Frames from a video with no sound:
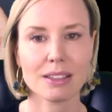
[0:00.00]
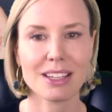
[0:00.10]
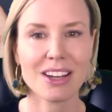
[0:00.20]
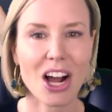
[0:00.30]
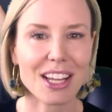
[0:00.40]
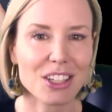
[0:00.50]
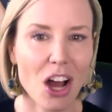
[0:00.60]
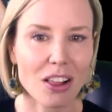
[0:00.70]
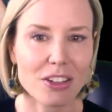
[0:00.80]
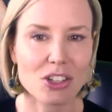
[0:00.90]
To not
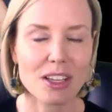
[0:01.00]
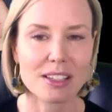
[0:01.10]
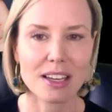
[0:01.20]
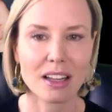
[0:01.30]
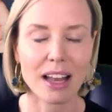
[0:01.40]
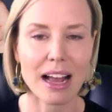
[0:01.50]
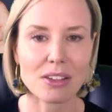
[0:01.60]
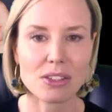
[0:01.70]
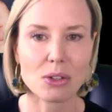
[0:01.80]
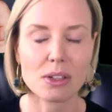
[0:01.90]
acknowledge this and allow
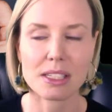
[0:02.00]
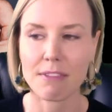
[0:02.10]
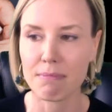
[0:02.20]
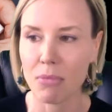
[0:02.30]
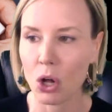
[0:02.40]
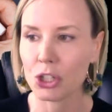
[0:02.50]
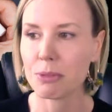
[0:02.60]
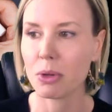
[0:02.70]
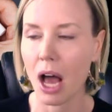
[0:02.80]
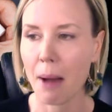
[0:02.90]
students to have
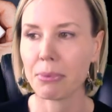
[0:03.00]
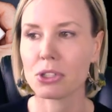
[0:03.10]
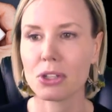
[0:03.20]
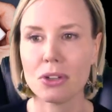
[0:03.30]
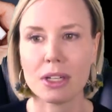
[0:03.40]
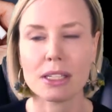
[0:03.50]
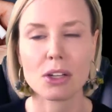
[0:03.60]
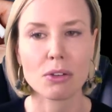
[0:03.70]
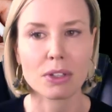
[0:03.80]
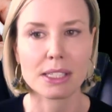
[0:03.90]
multiple opportunities
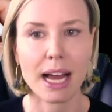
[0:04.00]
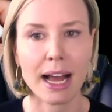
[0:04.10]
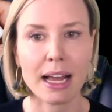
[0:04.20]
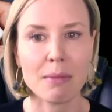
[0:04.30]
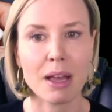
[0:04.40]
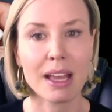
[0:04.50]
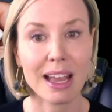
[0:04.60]
over time